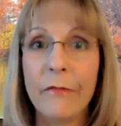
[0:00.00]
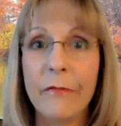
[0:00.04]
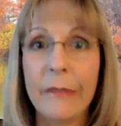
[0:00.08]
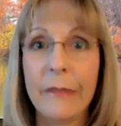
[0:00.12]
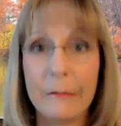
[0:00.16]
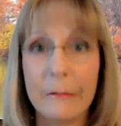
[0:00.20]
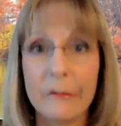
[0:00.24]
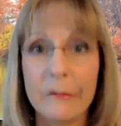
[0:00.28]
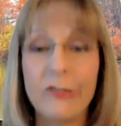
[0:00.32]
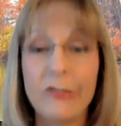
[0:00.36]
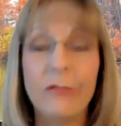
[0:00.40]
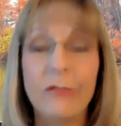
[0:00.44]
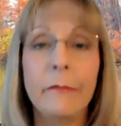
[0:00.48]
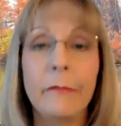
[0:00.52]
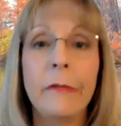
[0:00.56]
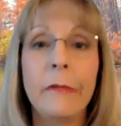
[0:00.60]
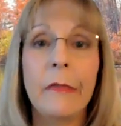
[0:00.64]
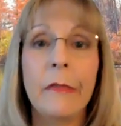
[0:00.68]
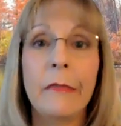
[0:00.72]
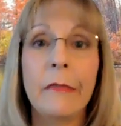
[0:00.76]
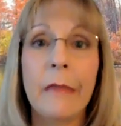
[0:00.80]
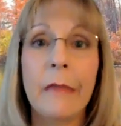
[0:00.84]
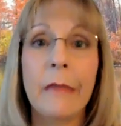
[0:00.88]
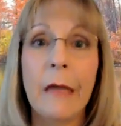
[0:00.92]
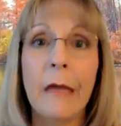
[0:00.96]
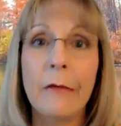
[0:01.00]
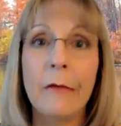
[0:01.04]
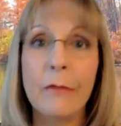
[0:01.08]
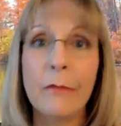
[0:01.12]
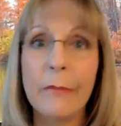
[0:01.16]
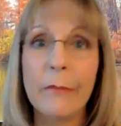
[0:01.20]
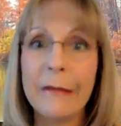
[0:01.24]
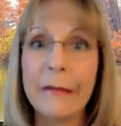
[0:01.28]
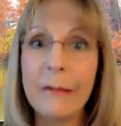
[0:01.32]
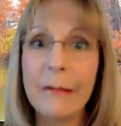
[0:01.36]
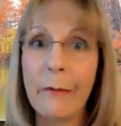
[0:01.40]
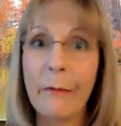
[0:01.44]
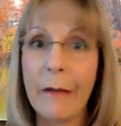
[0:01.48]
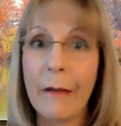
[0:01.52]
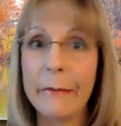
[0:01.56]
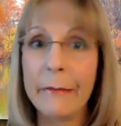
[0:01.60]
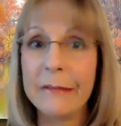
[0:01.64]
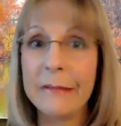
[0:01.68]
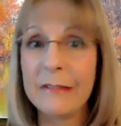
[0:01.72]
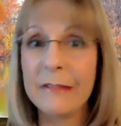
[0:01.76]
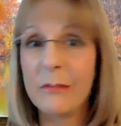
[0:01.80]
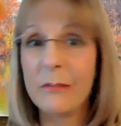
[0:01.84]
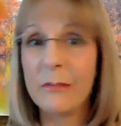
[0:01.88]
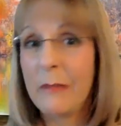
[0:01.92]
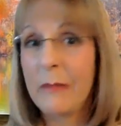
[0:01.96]
were showing me that they have a bunny
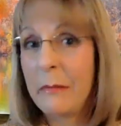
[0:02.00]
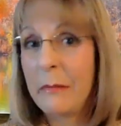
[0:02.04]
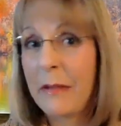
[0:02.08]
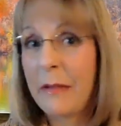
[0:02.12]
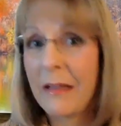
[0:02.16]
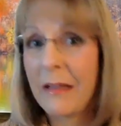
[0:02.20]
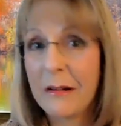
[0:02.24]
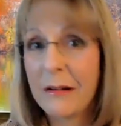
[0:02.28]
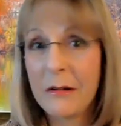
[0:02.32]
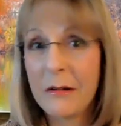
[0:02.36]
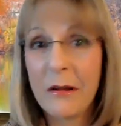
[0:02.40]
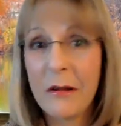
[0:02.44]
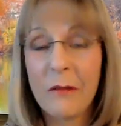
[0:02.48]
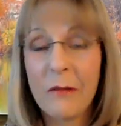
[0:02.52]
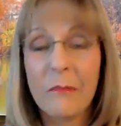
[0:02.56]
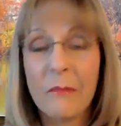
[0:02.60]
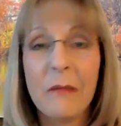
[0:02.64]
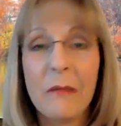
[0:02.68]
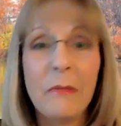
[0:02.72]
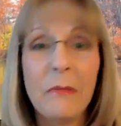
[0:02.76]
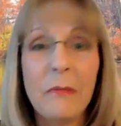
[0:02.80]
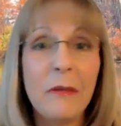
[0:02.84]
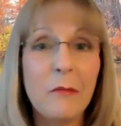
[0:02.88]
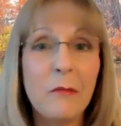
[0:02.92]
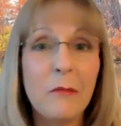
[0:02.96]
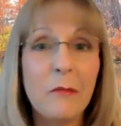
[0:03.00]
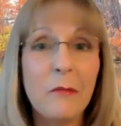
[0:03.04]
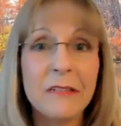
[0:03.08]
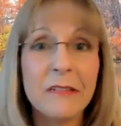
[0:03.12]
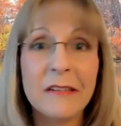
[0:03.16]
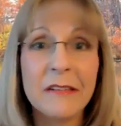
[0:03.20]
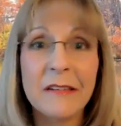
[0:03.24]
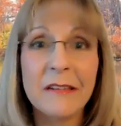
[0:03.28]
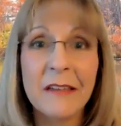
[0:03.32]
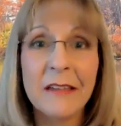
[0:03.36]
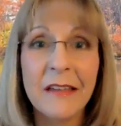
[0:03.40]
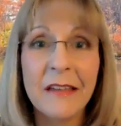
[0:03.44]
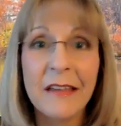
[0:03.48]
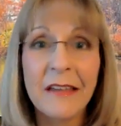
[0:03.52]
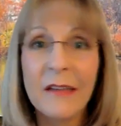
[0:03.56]
rabbit. So maybe, I don't know, maybe it was a